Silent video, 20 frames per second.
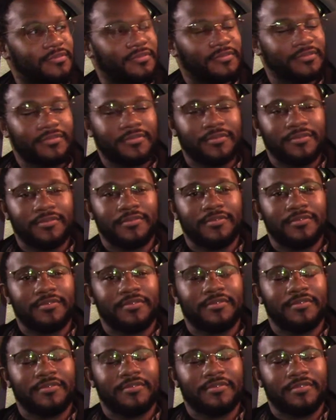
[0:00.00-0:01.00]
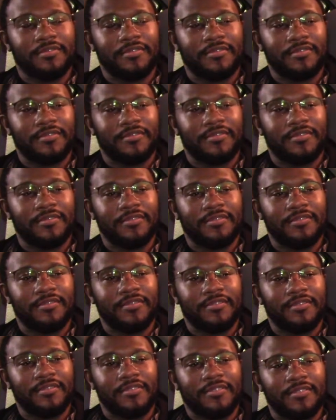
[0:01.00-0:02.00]

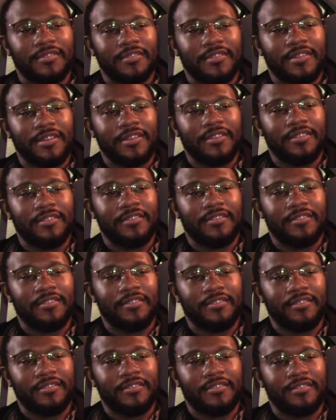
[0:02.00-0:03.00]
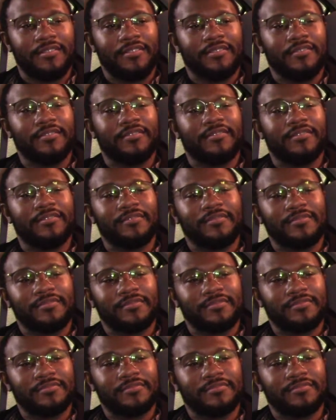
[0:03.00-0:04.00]

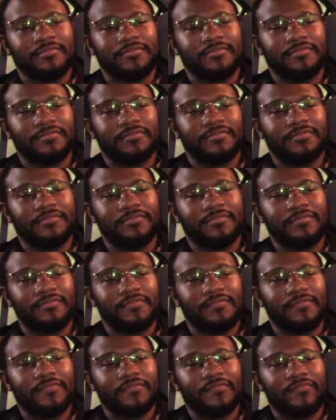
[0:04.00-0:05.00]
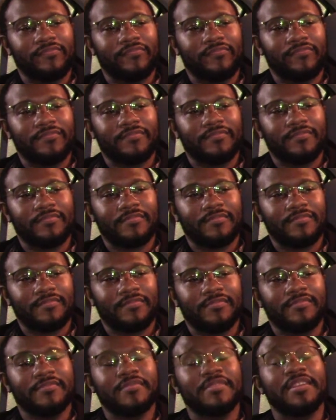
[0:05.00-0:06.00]

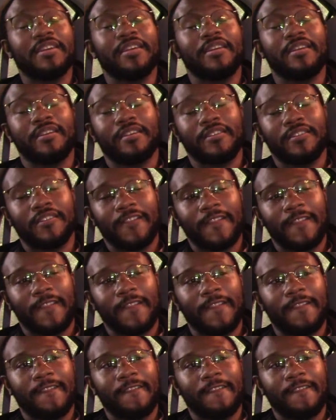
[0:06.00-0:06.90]
No words are spoken by the person on screen.